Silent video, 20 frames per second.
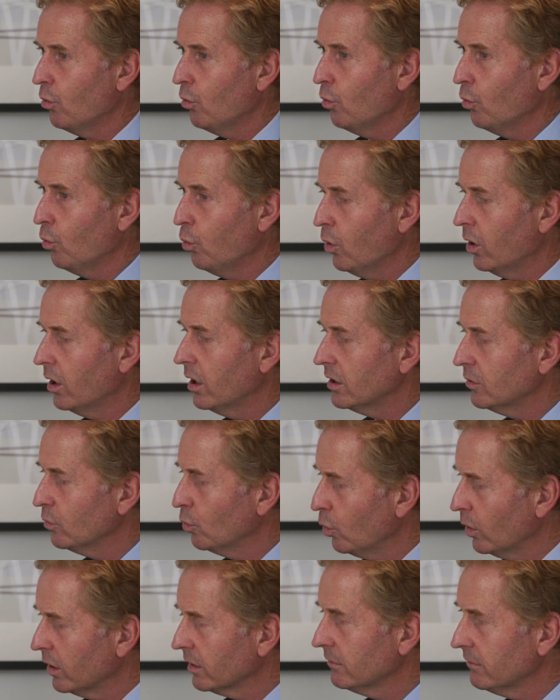"What
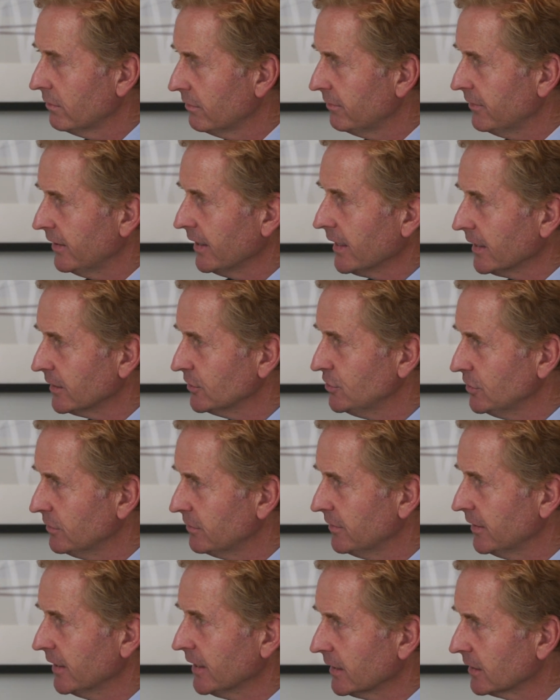one thing do you
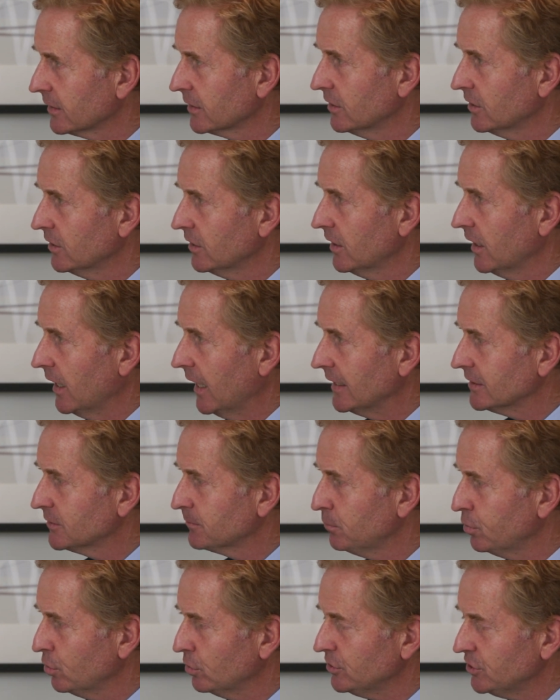think has
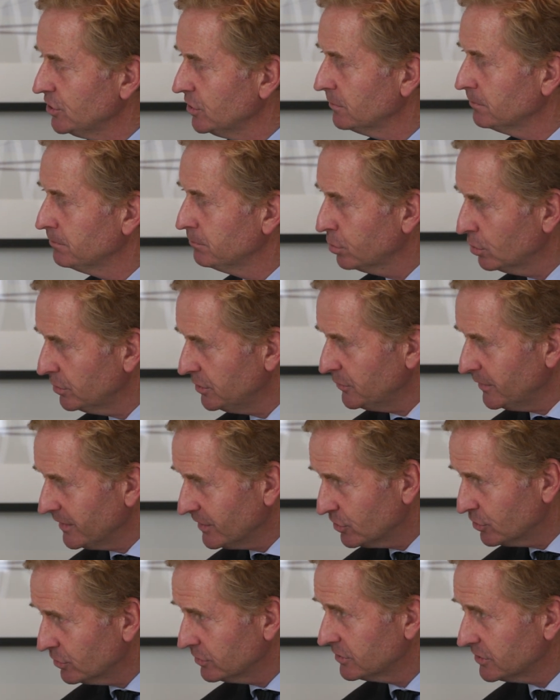put you
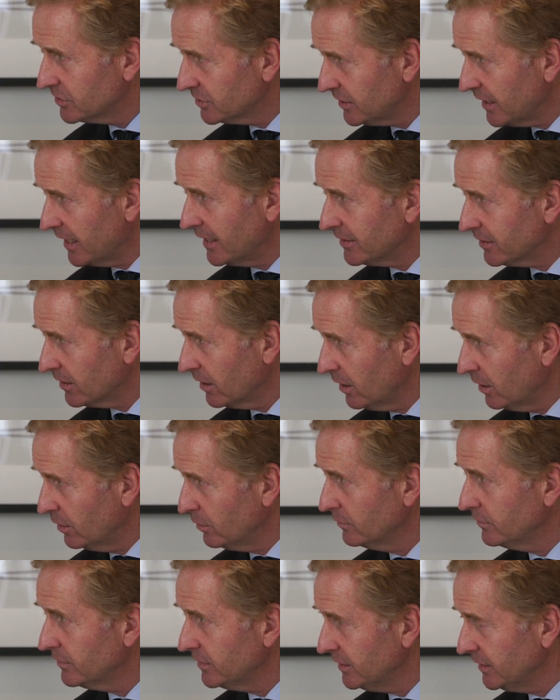in good stead
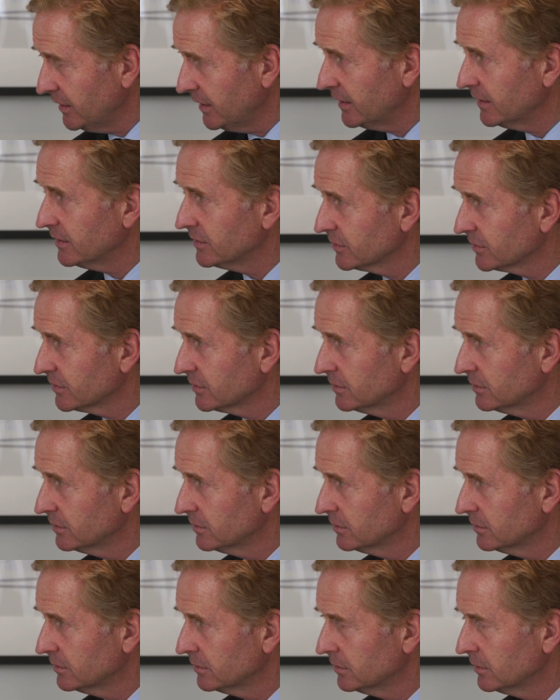over the years?"
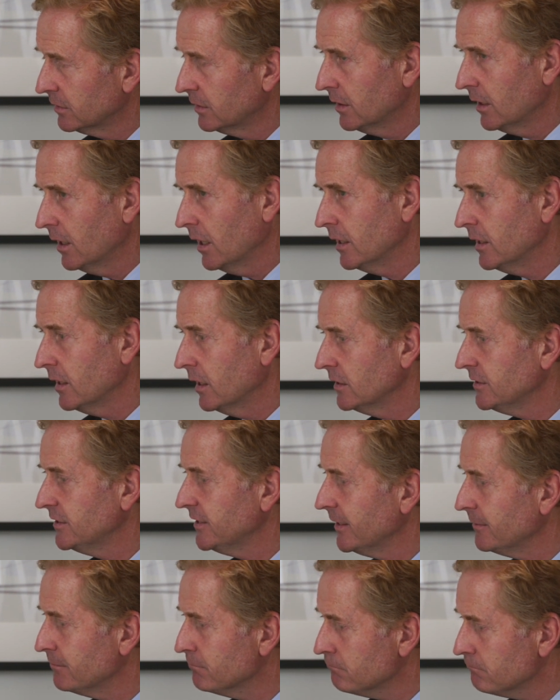And I
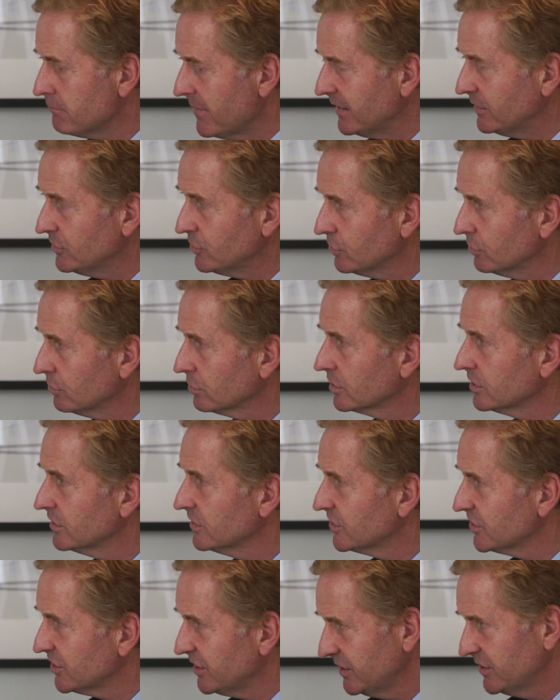said, mental
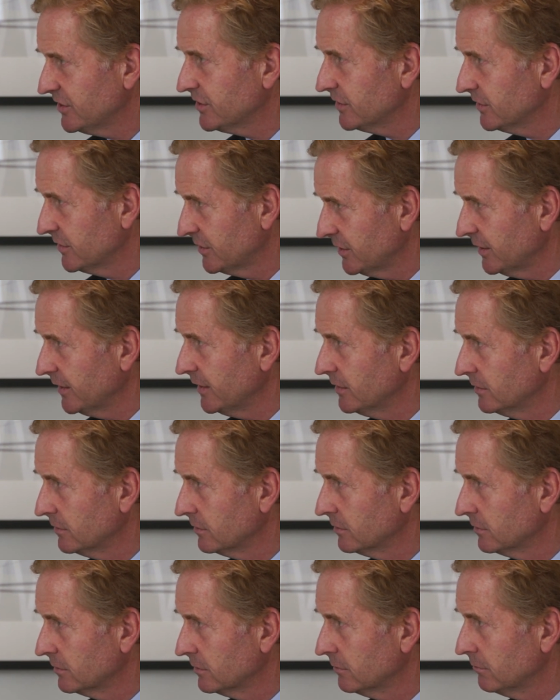consistency.
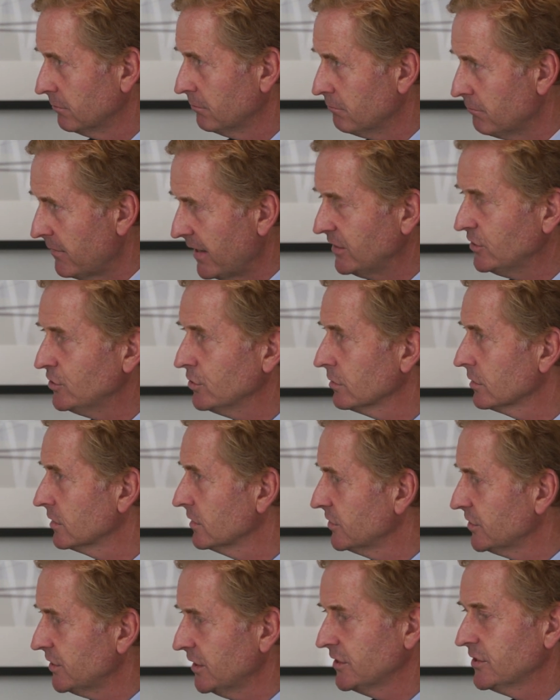Mental
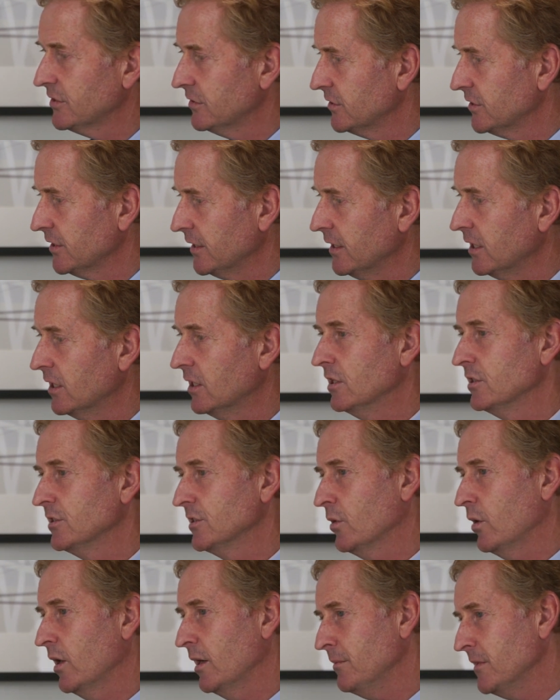consistency.
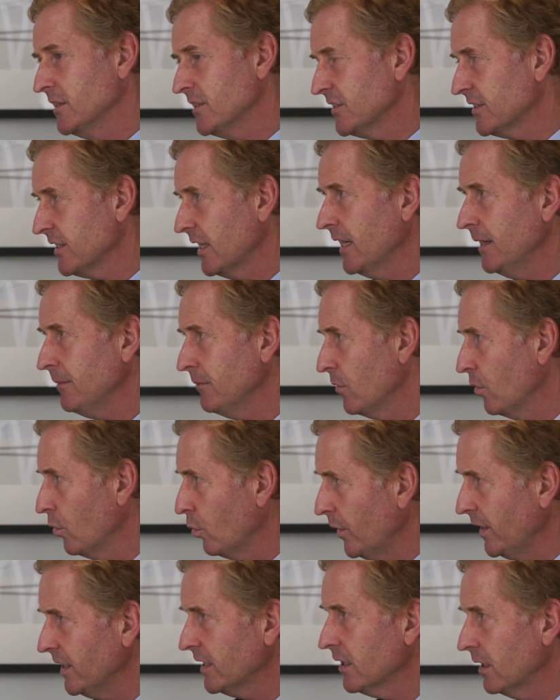So I'm the same
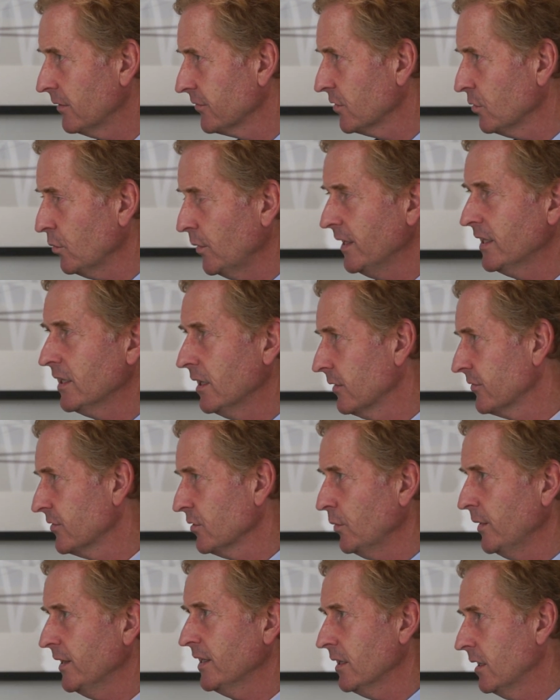week after week after
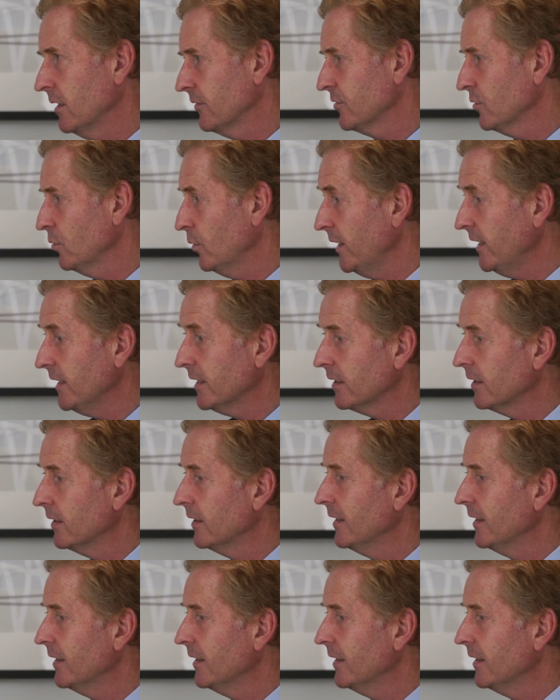week after week.